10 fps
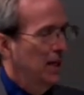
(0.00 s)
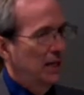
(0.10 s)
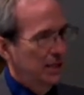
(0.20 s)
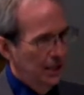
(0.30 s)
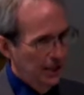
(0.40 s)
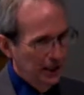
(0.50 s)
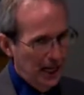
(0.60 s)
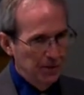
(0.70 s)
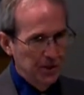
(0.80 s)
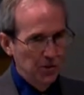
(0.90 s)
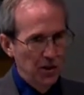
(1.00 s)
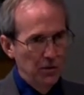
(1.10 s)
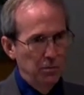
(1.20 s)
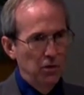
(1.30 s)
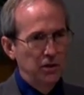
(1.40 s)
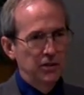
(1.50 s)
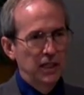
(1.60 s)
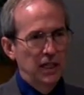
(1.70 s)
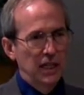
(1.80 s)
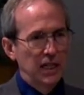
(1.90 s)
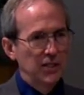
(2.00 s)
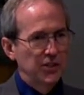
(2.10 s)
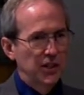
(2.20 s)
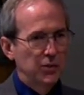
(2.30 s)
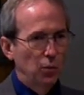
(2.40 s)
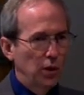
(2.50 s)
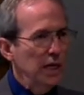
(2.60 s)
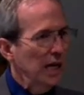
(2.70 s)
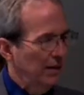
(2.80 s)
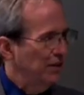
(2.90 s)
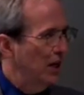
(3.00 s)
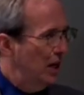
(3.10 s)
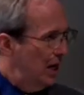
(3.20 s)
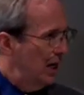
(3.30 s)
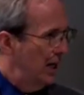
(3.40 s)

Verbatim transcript: Did the laboratory report? He says, We have to hide